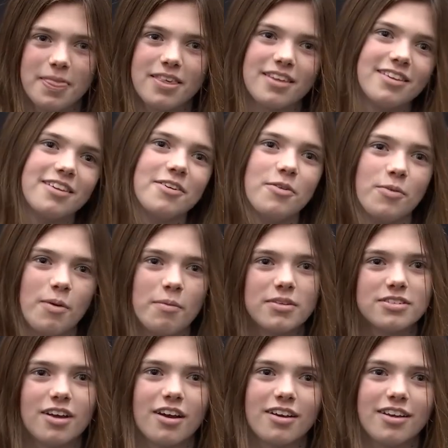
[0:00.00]
It's a new
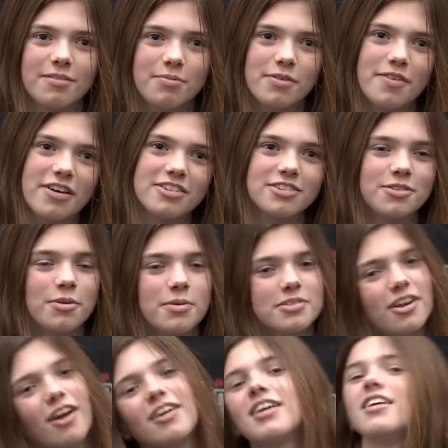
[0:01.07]
women's hockey, professional
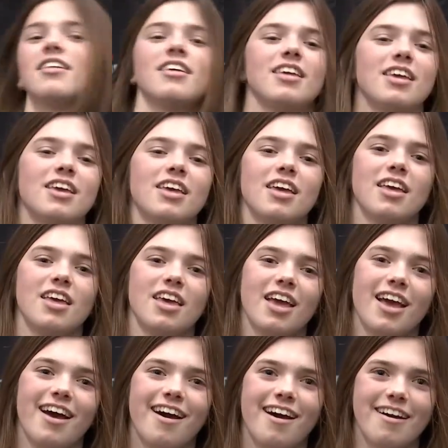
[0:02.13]
women's hockey league.
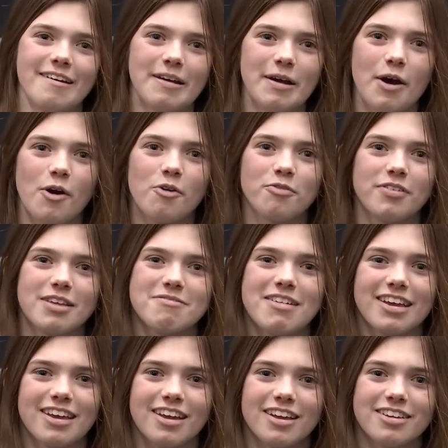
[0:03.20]
Uh, hopefully,
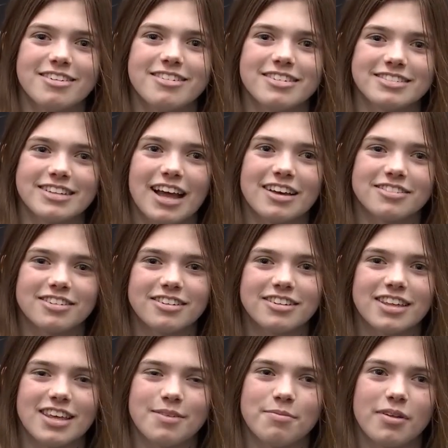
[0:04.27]
make a U.S. national
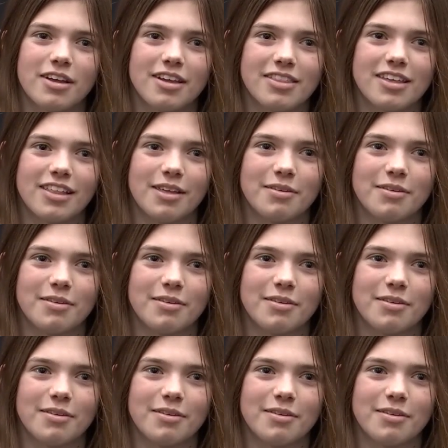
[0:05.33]
team play in the